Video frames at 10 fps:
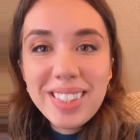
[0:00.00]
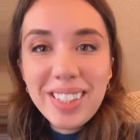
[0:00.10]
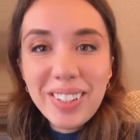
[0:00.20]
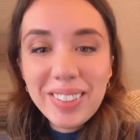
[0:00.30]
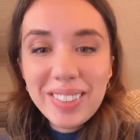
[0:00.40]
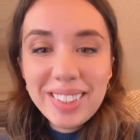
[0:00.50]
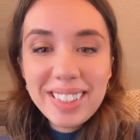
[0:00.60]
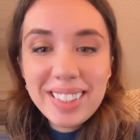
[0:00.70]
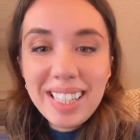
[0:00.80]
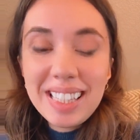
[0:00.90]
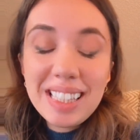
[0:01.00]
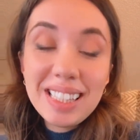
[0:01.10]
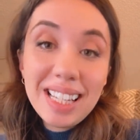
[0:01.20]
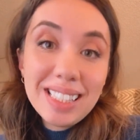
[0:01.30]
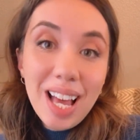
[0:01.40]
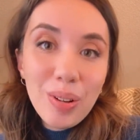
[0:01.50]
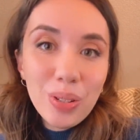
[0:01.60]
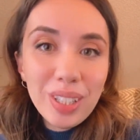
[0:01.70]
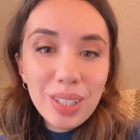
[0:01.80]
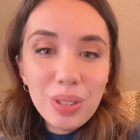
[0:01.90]
So that's how
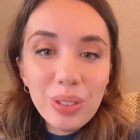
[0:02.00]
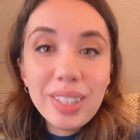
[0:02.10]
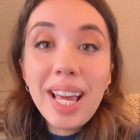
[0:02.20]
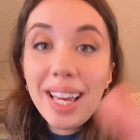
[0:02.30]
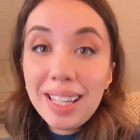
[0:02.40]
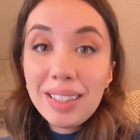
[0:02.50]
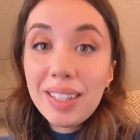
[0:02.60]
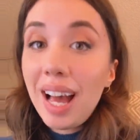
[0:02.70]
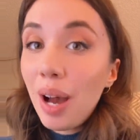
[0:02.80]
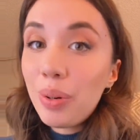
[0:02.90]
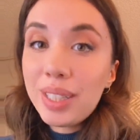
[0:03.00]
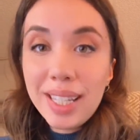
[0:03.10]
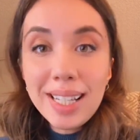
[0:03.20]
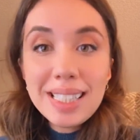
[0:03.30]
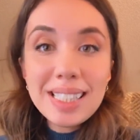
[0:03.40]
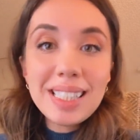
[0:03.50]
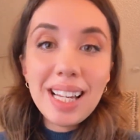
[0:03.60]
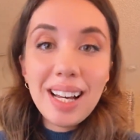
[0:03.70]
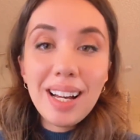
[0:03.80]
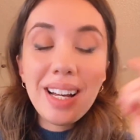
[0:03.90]
you can do it. And our next
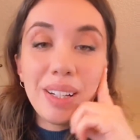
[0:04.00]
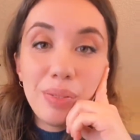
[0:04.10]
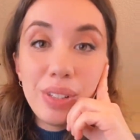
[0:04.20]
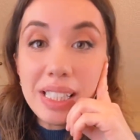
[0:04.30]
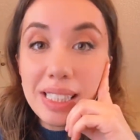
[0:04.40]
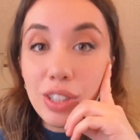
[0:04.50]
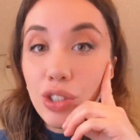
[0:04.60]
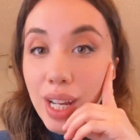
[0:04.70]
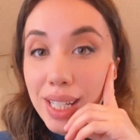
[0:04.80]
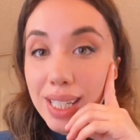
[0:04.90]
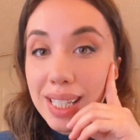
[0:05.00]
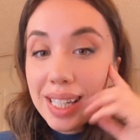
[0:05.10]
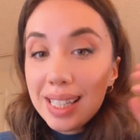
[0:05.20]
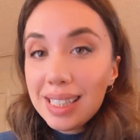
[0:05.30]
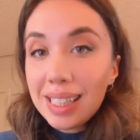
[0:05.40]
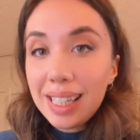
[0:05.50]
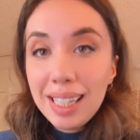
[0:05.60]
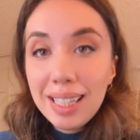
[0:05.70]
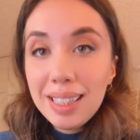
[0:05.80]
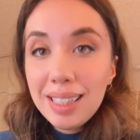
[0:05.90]
free Excel training is
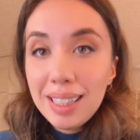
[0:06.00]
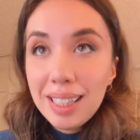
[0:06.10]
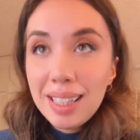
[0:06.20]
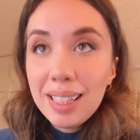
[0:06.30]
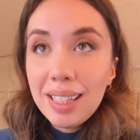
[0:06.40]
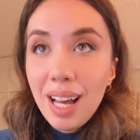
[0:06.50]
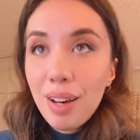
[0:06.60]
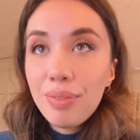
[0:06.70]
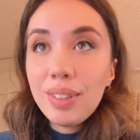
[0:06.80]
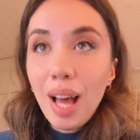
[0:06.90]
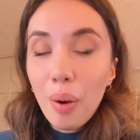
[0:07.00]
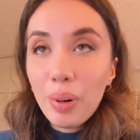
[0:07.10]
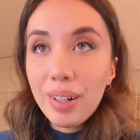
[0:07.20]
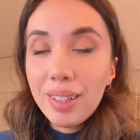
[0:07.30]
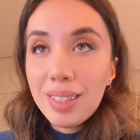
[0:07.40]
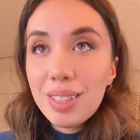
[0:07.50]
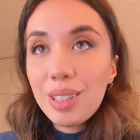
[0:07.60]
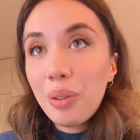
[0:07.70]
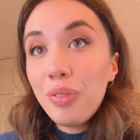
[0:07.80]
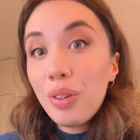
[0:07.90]
in half an hour,
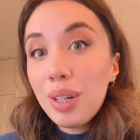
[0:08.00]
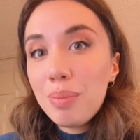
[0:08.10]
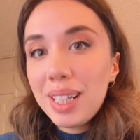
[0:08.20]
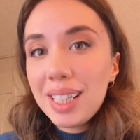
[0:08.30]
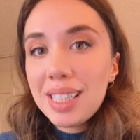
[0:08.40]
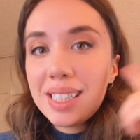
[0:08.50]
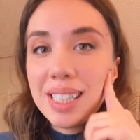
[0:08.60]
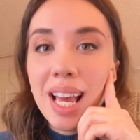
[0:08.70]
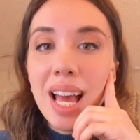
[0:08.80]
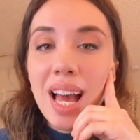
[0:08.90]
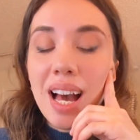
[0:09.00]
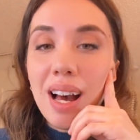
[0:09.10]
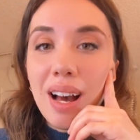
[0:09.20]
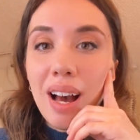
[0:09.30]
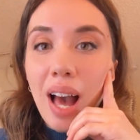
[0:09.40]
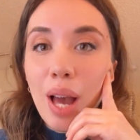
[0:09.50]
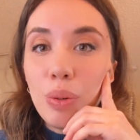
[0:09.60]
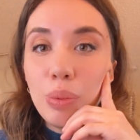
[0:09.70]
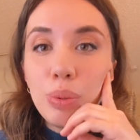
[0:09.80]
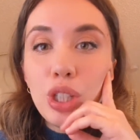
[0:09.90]
so 30 minutes. I
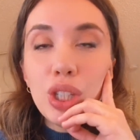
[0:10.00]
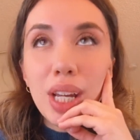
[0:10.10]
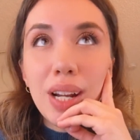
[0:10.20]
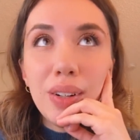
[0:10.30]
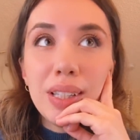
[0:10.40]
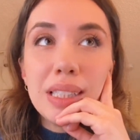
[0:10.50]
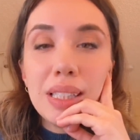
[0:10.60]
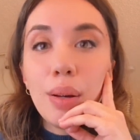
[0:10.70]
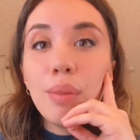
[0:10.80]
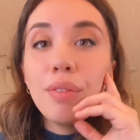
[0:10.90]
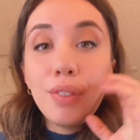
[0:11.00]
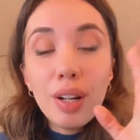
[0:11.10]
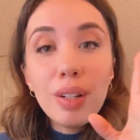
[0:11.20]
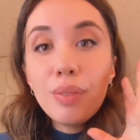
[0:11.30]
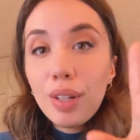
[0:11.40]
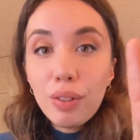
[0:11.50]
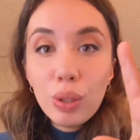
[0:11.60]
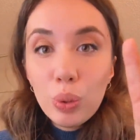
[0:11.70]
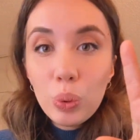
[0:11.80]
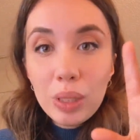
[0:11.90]
will be sharing some very,
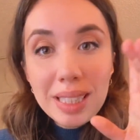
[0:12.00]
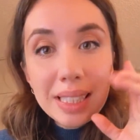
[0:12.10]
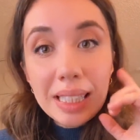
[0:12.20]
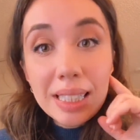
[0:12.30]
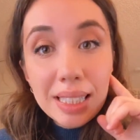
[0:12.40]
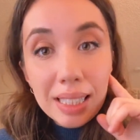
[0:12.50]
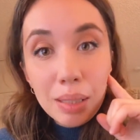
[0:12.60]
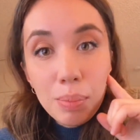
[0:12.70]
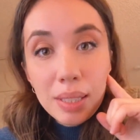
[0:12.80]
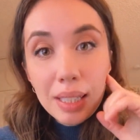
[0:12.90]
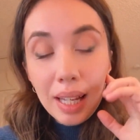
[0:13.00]
very cool Excel tips